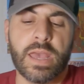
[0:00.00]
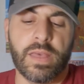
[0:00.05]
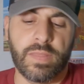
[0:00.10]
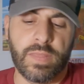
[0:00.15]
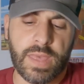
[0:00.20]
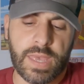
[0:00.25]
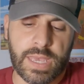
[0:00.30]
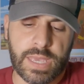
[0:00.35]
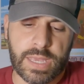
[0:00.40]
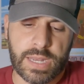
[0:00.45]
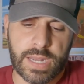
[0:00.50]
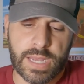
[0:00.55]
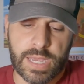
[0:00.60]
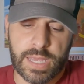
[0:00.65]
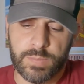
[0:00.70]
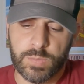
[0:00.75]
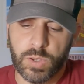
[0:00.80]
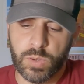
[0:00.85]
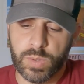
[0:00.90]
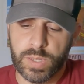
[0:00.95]
then
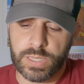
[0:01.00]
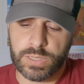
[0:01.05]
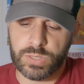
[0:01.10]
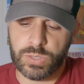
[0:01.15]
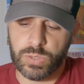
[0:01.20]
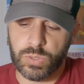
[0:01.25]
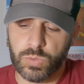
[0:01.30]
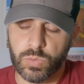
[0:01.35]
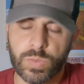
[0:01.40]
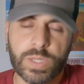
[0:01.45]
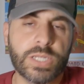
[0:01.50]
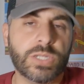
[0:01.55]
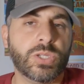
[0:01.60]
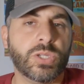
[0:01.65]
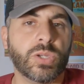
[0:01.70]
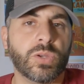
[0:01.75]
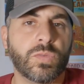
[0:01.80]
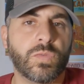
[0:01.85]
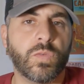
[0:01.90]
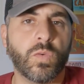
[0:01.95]
I'm going to
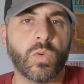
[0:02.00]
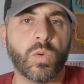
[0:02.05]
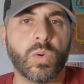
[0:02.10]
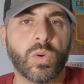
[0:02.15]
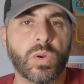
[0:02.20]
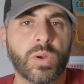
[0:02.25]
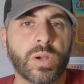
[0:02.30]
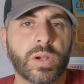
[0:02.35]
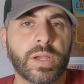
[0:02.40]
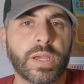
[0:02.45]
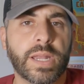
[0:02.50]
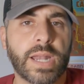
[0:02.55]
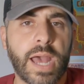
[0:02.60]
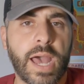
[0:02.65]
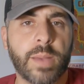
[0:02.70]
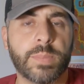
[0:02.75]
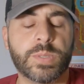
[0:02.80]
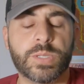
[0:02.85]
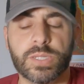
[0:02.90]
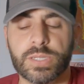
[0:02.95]
reach for an
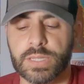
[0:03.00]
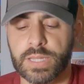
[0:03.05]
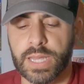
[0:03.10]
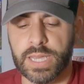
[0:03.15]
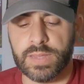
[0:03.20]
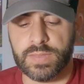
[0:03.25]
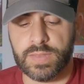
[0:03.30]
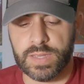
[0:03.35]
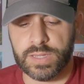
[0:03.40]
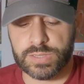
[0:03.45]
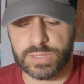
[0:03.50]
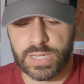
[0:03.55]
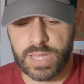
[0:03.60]
option like this.